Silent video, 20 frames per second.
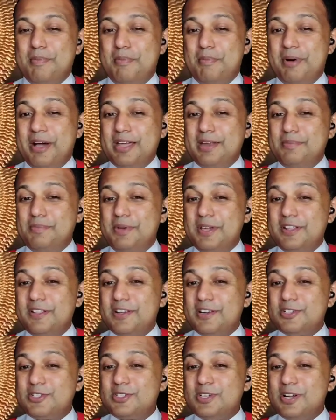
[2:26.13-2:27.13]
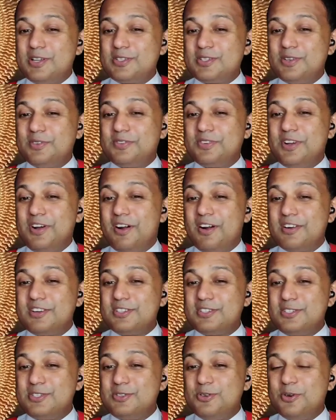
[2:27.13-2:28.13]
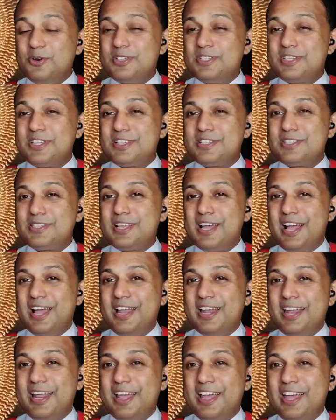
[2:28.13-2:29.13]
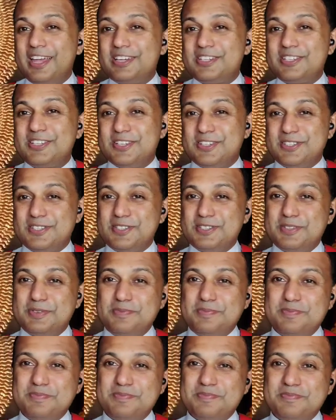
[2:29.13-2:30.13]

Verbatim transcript: might be the results of God's choices and actions.